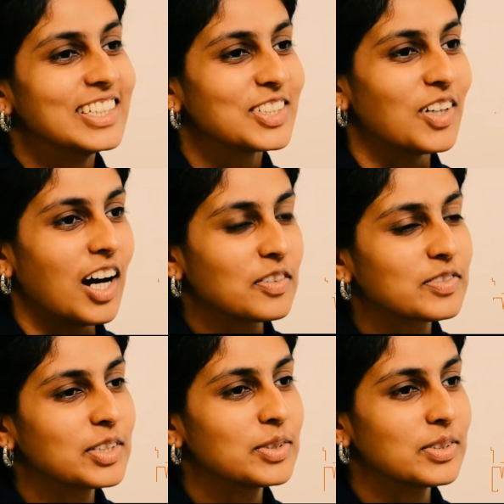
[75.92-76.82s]
So
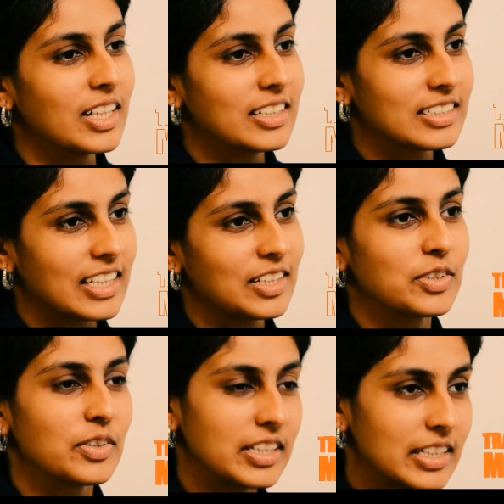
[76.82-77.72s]
after you decide on
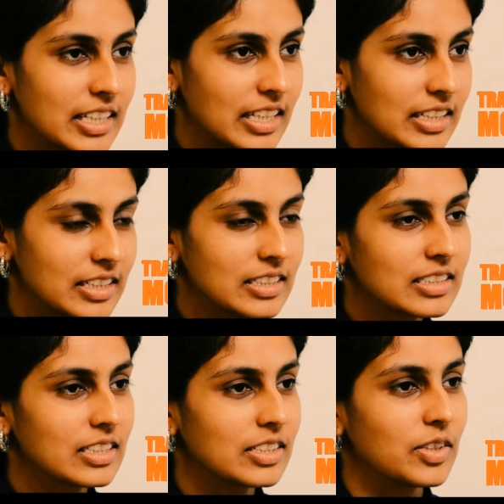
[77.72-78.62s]
your indicators